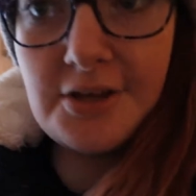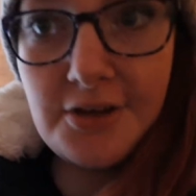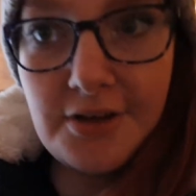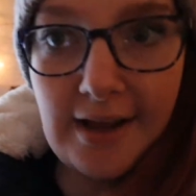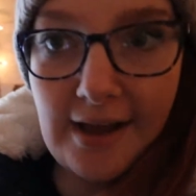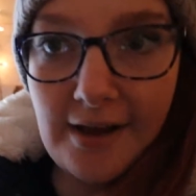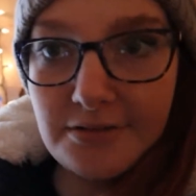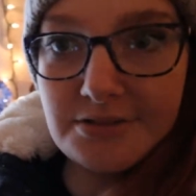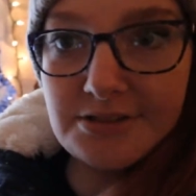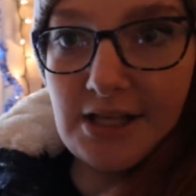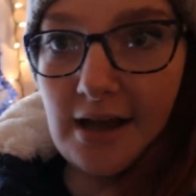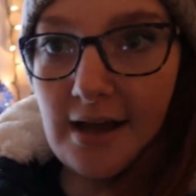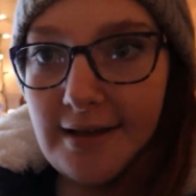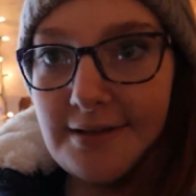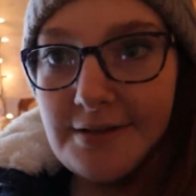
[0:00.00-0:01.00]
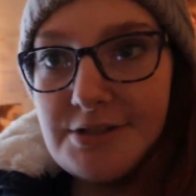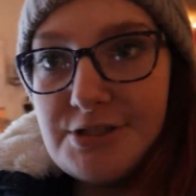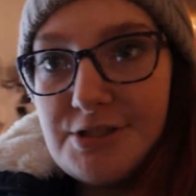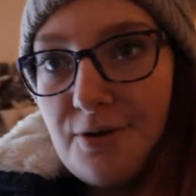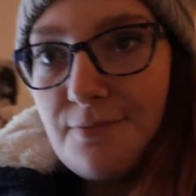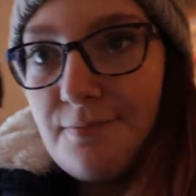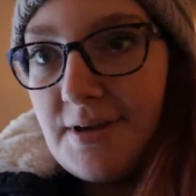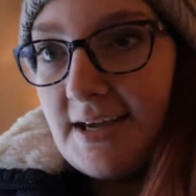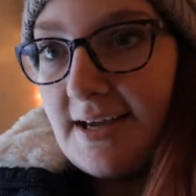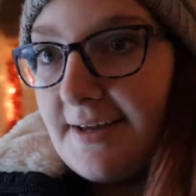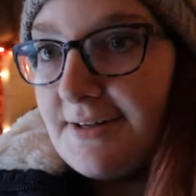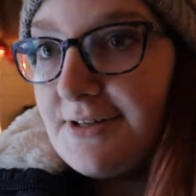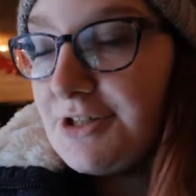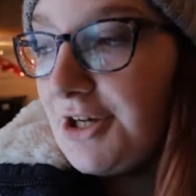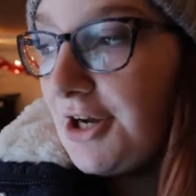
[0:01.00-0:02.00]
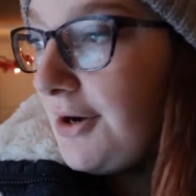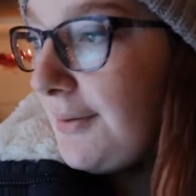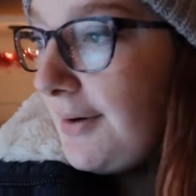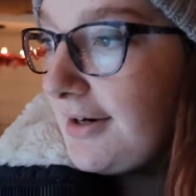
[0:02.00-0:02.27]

good outside, so me and Joe